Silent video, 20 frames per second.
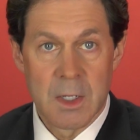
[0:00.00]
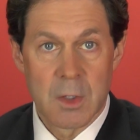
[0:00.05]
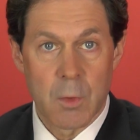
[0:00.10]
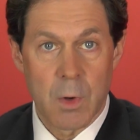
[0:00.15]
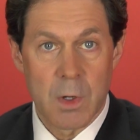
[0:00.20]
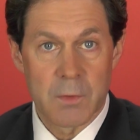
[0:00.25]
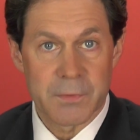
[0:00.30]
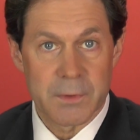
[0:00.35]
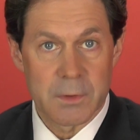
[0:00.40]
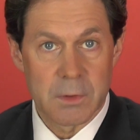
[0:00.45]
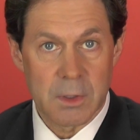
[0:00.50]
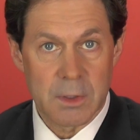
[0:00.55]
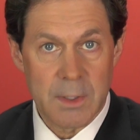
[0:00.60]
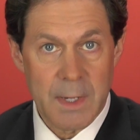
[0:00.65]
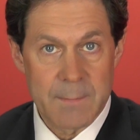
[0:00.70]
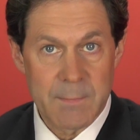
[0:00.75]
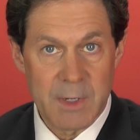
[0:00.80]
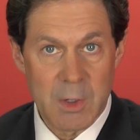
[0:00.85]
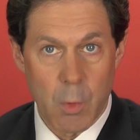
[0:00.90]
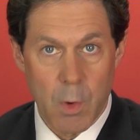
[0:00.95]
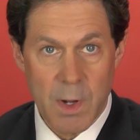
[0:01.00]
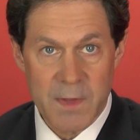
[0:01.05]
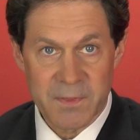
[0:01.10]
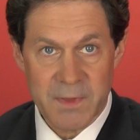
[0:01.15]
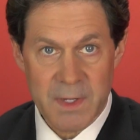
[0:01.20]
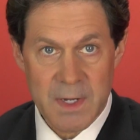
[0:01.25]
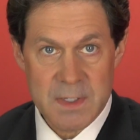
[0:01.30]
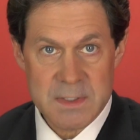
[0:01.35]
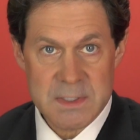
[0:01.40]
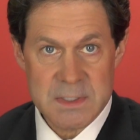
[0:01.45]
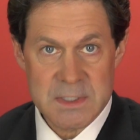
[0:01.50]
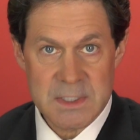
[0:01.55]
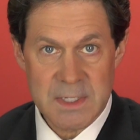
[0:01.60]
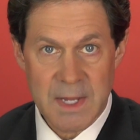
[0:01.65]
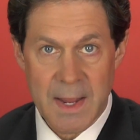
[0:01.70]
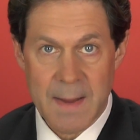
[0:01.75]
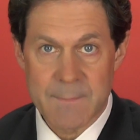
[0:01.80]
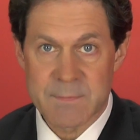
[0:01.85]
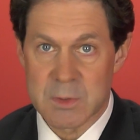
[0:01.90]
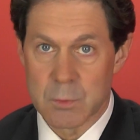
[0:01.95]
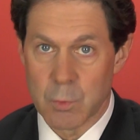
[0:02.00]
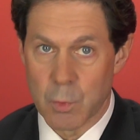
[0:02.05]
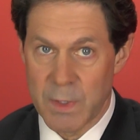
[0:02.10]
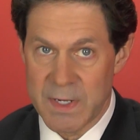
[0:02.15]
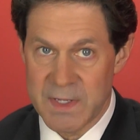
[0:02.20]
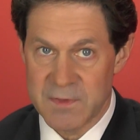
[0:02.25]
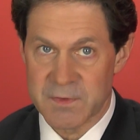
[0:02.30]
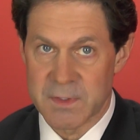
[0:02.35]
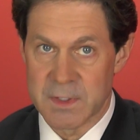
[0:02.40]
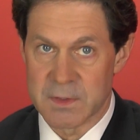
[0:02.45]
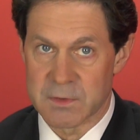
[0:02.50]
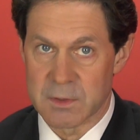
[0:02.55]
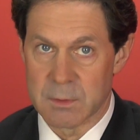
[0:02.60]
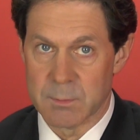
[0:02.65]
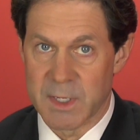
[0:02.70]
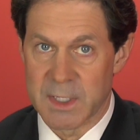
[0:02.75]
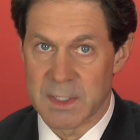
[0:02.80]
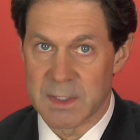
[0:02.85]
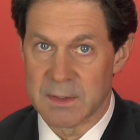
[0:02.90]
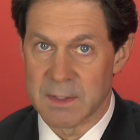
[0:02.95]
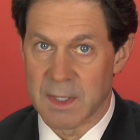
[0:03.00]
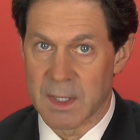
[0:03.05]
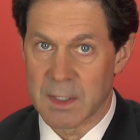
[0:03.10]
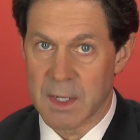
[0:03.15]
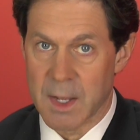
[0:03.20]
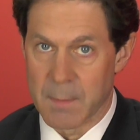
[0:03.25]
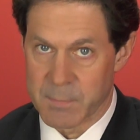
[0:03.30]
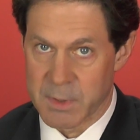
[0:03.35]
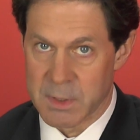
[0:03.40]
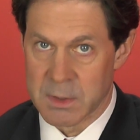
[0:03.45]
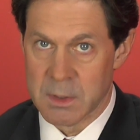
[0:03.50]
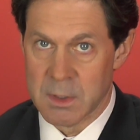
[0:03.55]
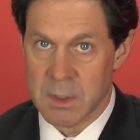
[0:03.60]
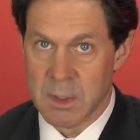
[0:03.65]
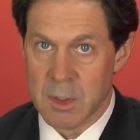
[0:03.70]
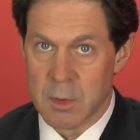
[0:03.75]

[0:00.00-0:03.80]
Quote, they're claiming 1,000 scabs and we think they're making that up.